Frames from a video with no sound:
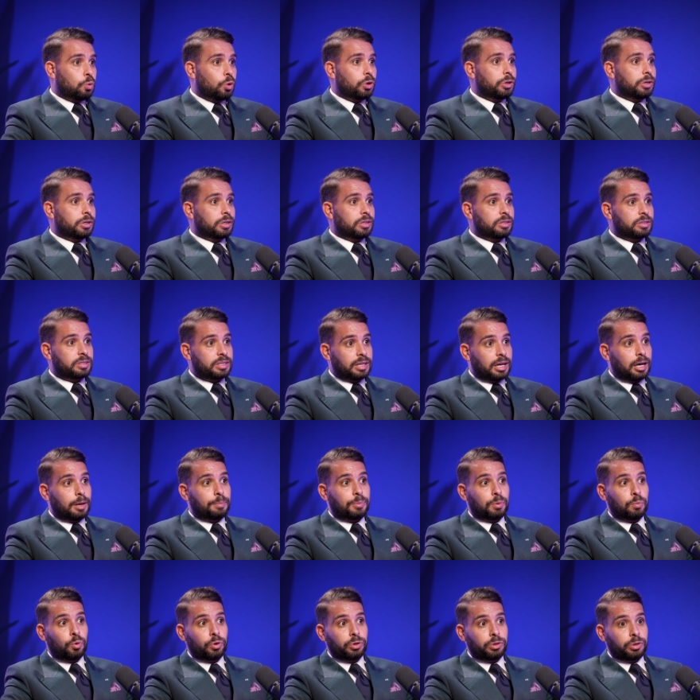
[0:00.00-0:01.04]
what you can set
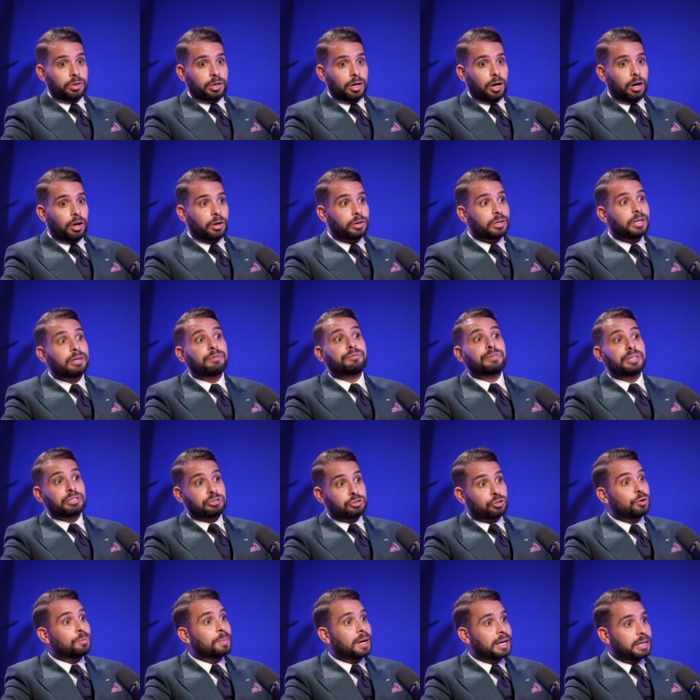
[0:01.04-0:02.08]
up and what you can't, if there's
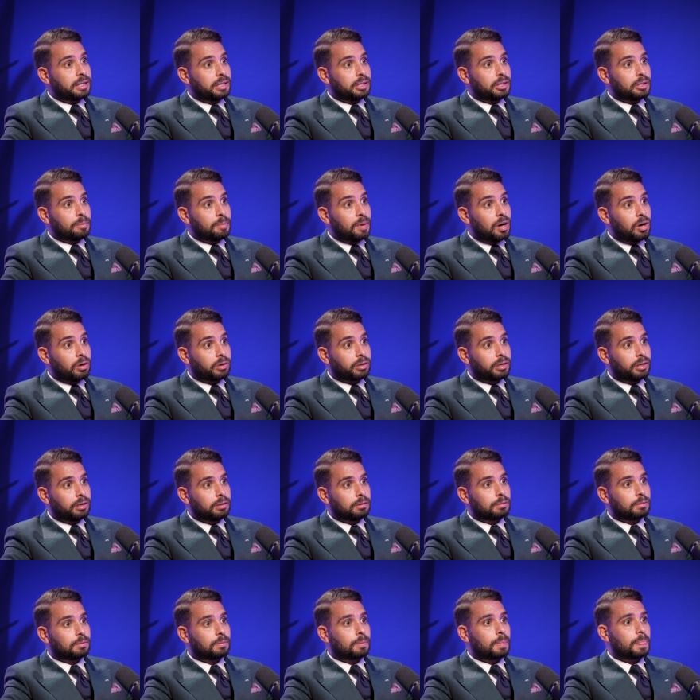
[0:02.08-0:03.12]
too many in the
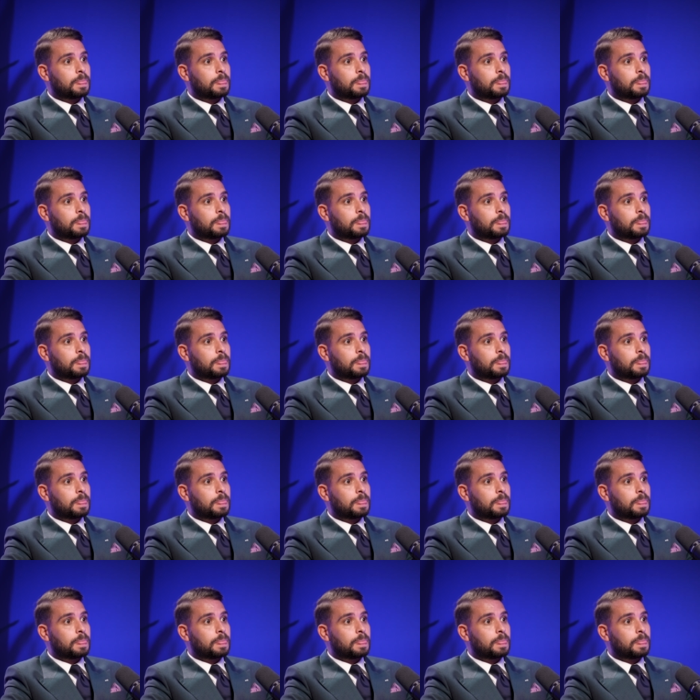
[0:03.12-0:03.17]
market.